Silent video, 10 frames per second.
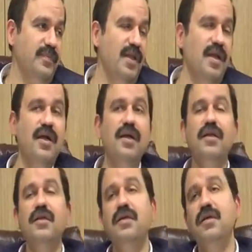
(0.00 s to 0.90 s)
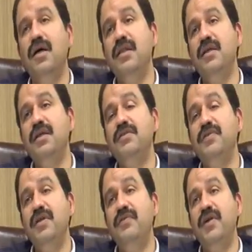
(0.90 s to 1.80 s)
And Andhra is
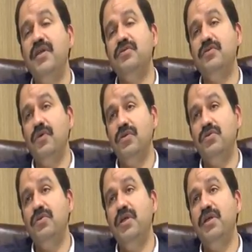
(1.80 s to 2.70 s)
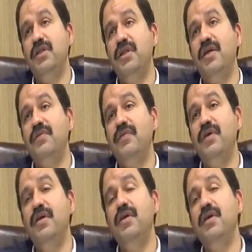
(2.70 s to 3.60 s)
very fortunate in that
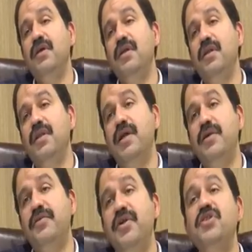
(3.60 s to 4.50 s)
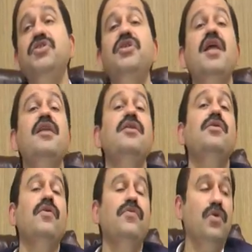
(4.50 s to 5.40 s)
way, that rich
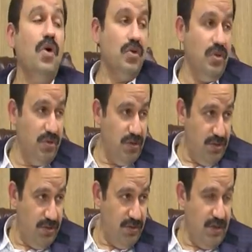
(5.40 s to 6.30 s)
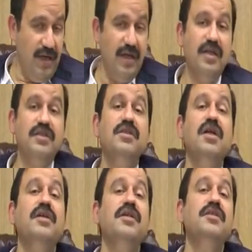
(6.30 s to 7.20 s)
talent of doctors and
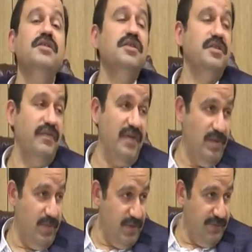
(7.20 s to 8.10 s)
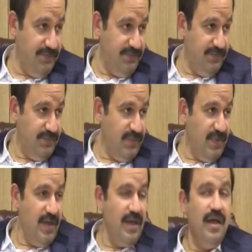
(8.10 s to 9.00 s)
consultants is available.
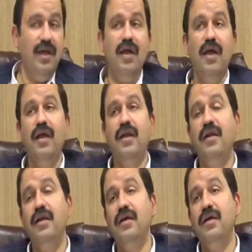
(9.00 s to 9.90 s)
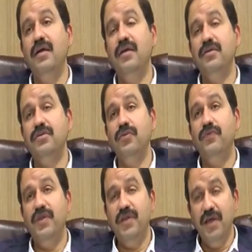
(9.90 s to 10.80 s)
And so
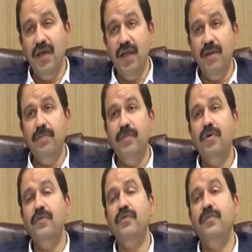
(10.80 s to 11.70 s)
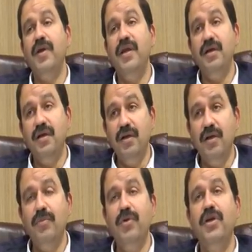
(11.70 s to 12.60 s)
with the help of medical
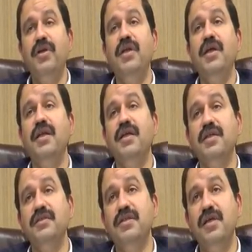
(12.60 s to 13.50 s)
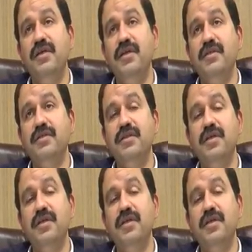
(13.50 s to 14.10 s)
community and consultants,